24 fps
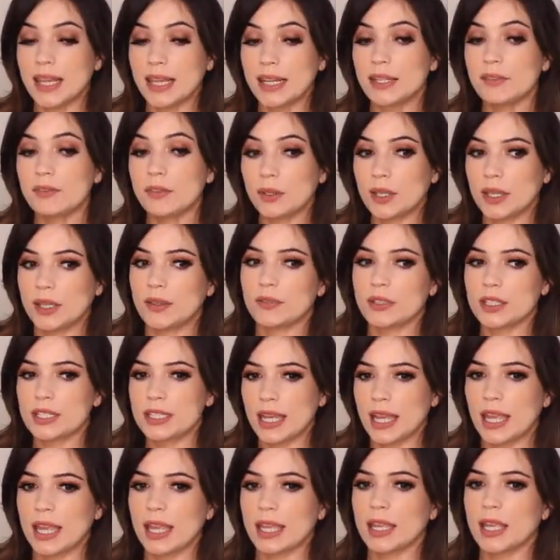then if you even
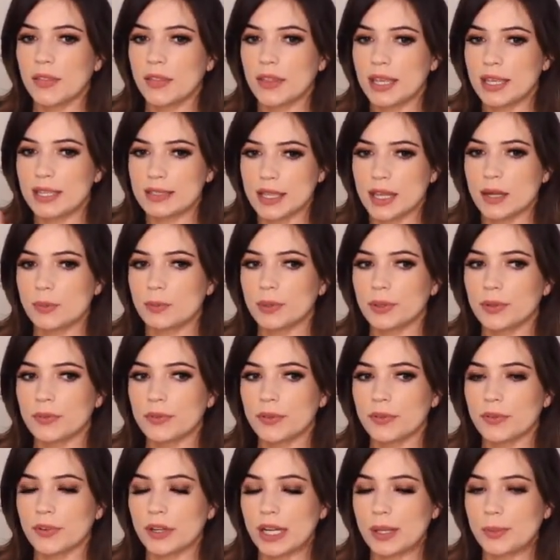take the example of
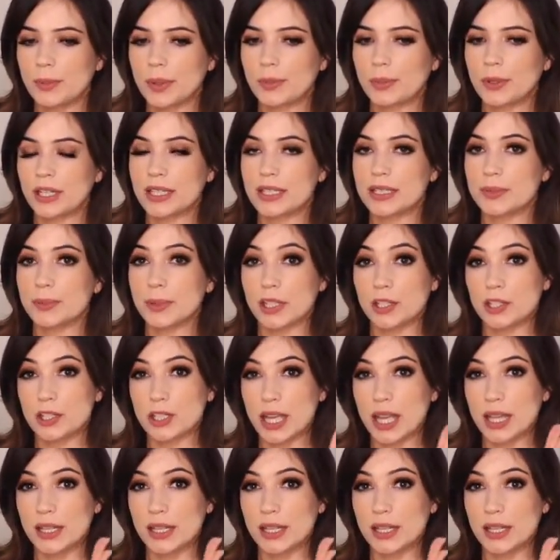the framing Britney Spears,